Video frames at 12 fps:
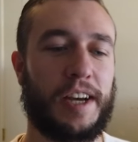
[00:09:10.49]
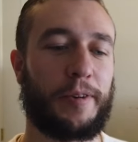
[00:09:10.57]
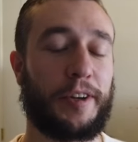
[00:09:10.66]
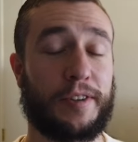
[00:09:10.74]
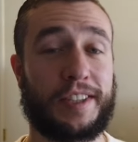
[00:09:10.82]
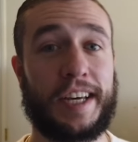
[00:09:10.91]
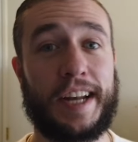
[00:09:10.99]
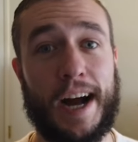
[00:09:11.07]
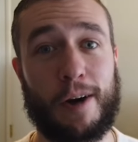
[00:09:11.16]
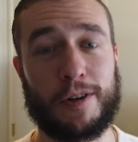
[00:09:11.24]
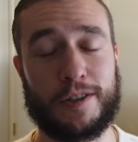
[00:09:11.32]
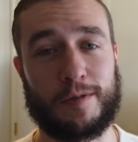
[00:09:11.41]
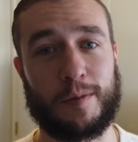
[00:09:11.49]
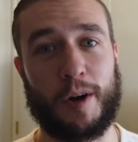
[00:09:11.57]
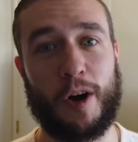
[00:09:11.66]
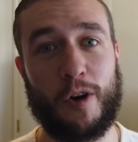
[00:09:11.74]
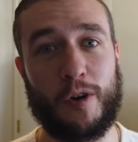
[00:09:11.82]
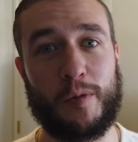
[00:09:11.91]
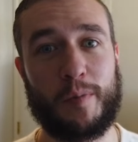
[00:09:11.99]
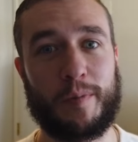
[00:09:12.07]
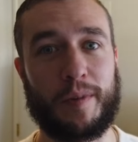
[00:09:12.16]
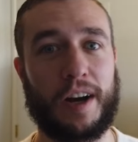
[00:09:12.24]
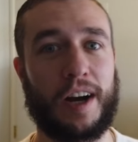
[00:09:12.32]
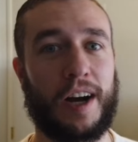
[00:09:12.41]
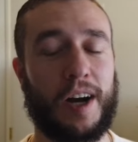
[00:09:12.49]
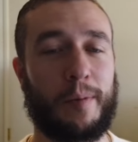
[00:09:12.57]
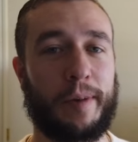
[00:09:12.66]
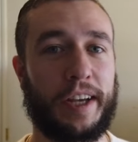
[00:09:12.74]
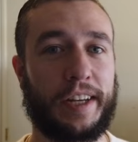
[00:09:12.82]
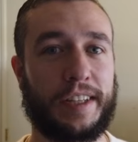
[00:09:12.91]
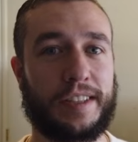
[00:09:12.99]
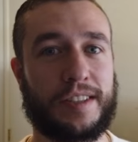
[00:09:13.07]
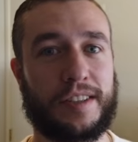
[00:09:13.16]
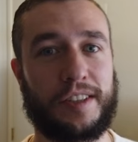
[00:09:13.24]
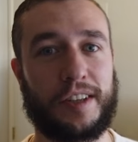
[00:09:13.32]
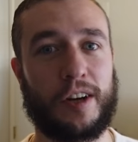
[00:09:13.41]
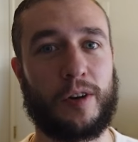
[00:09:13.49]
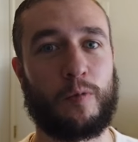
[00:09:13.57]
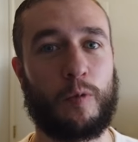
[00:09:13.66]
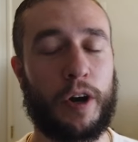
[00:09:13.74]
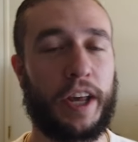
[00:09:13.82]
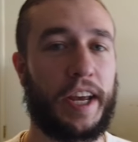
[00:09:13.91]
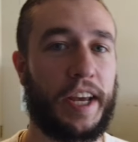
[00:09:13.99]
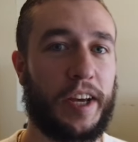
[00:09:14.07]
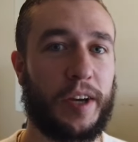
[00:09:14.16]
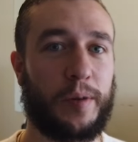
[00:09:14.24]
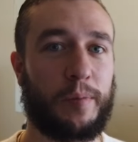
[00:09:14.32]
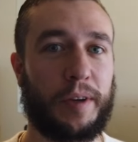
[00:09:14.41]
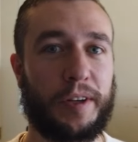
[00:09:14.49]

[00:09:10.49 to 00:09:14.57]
when you're 10 hours from home and it's, you know, 1 a.m.